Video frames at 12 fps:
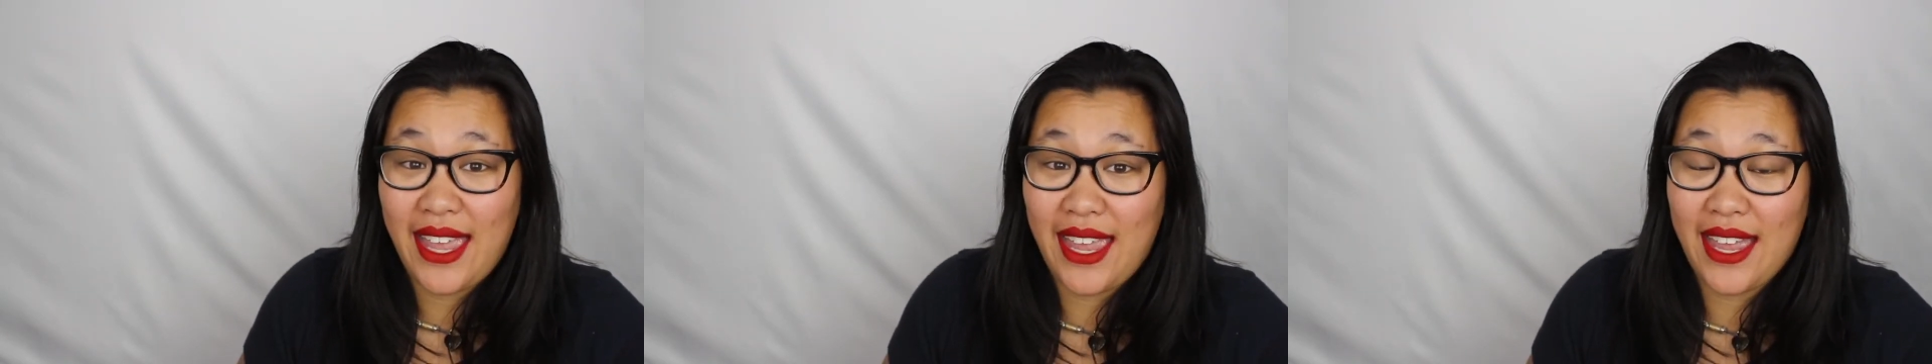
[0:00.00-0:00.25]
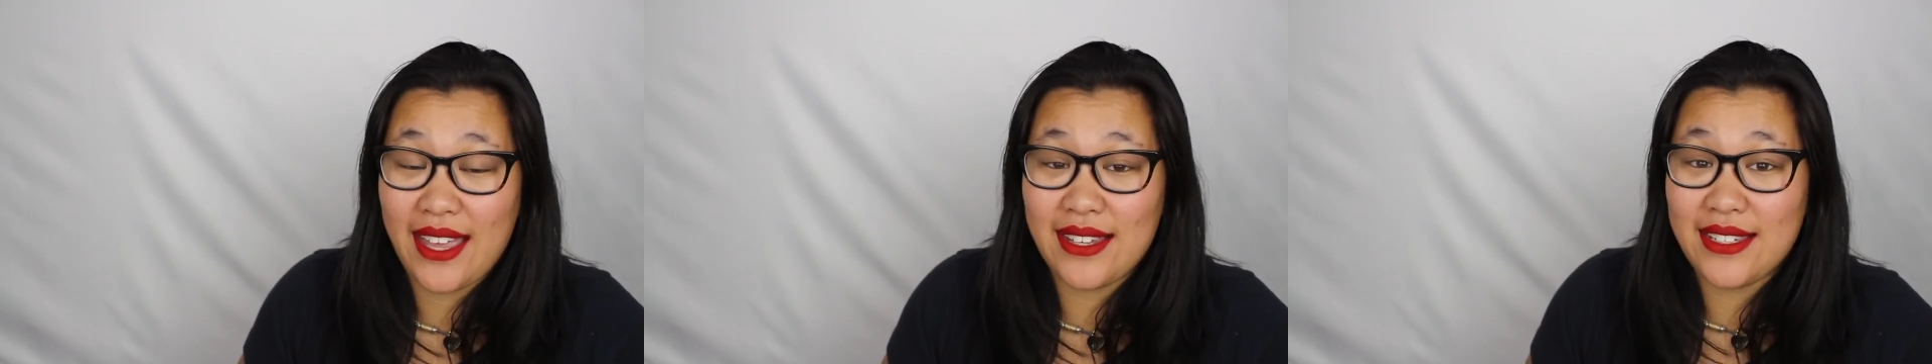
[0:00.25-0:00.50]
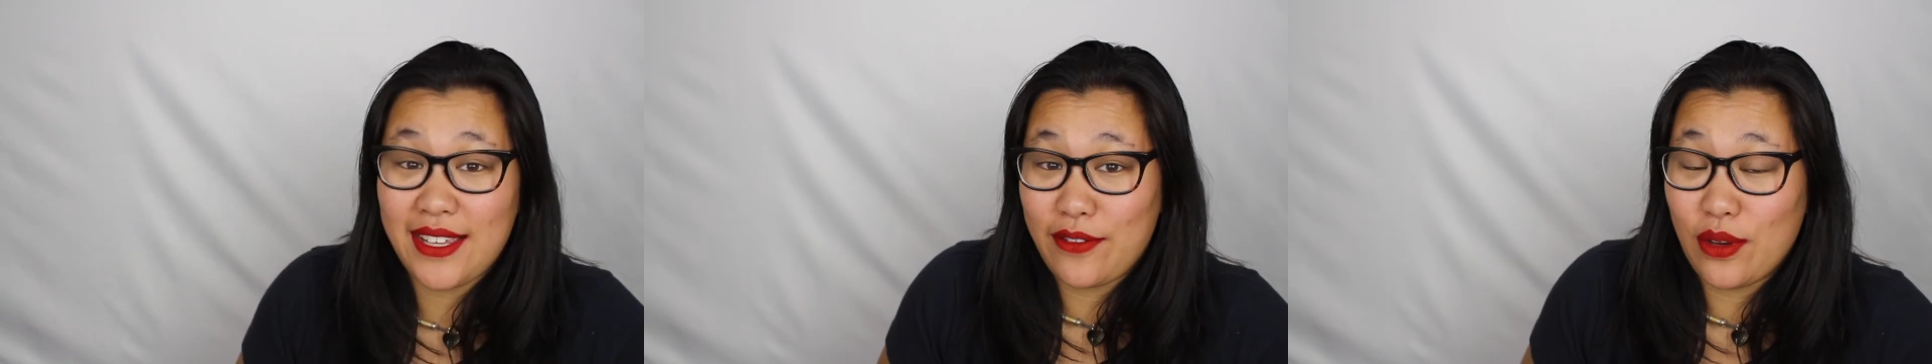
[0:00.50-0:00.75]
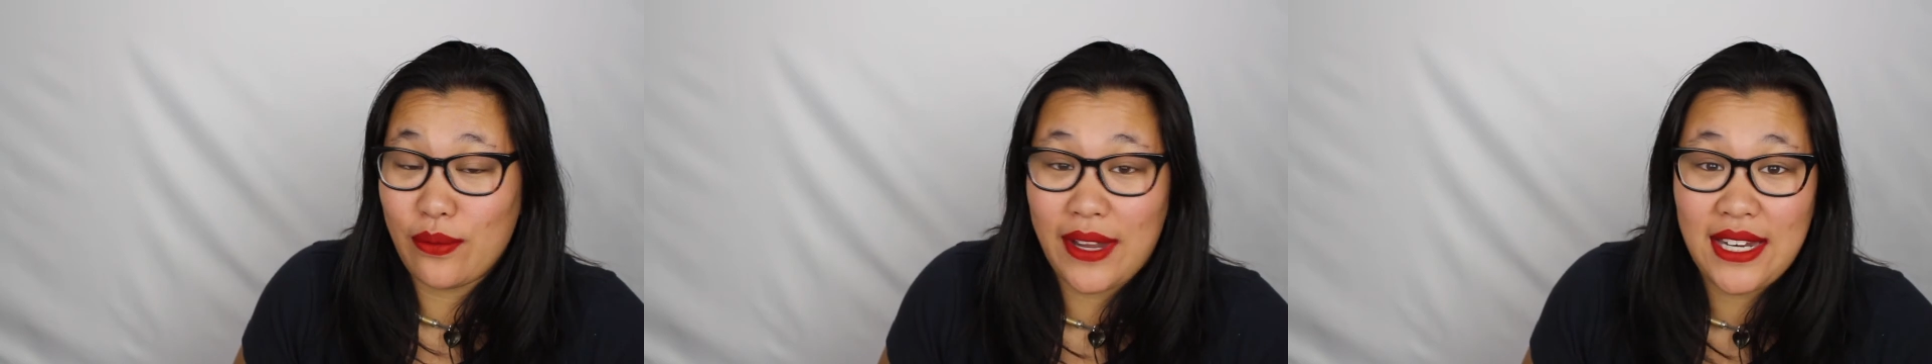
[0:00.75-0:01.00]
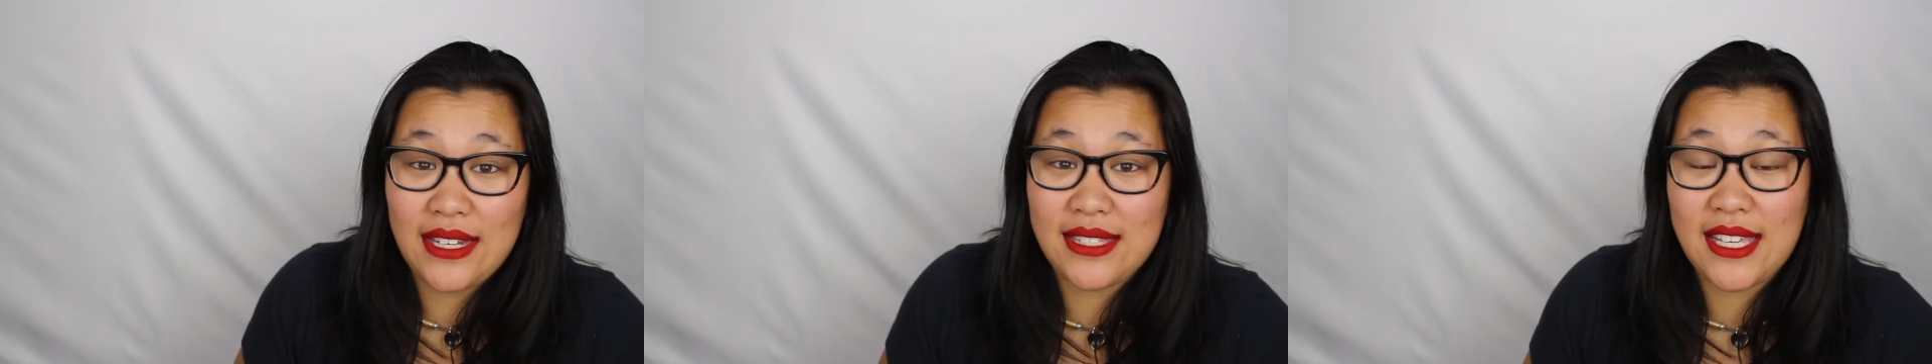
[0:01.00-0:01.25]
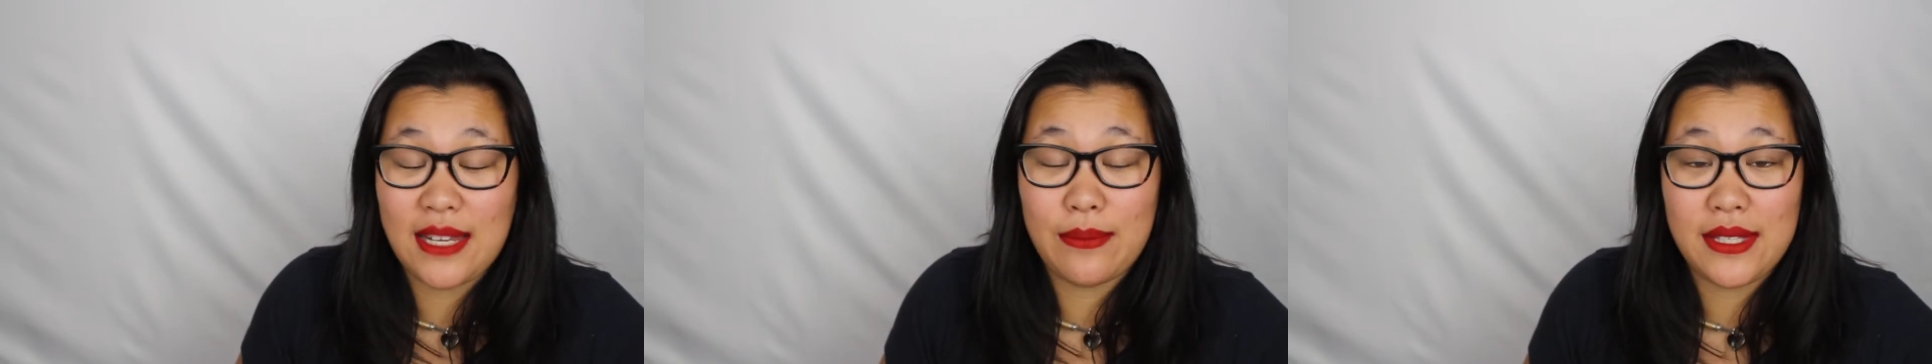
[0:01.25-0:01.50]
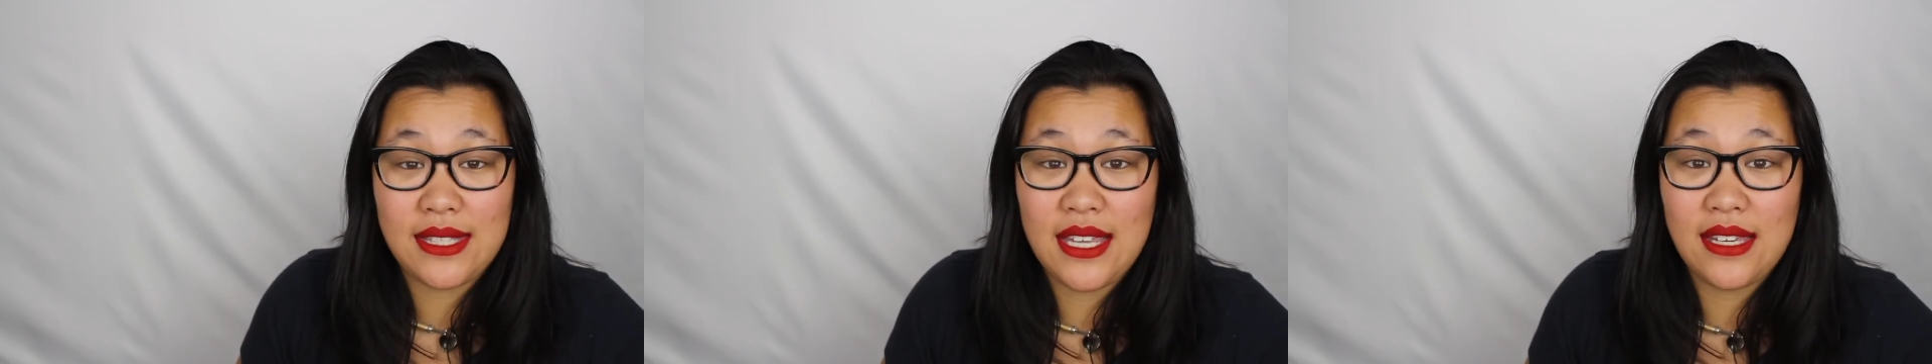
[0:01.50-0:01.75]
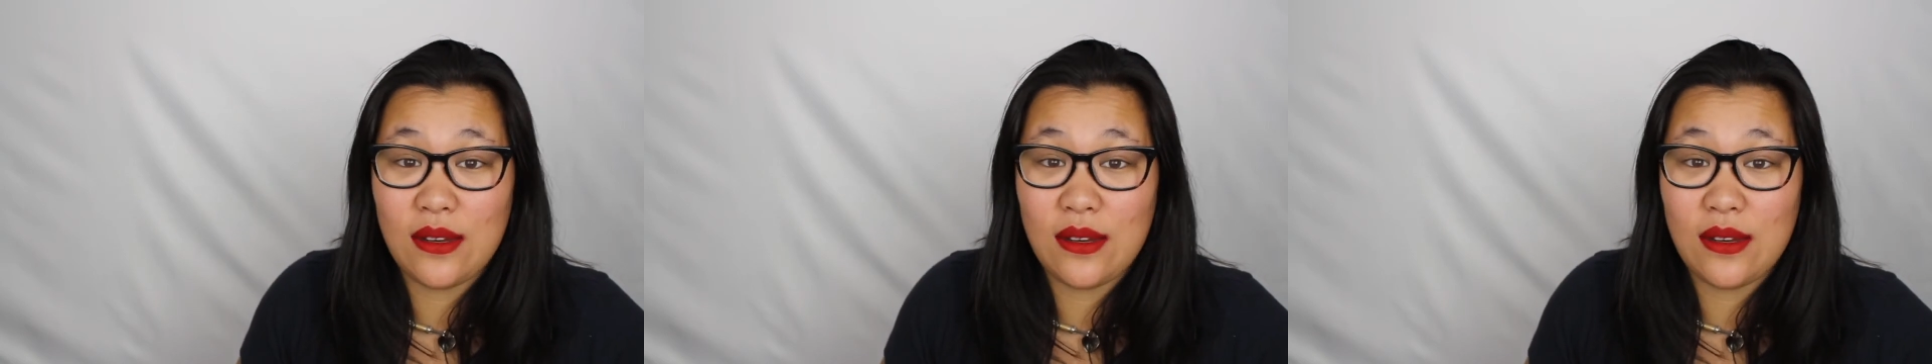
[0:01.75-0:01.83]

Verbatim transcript: And if you're ready to set up a scene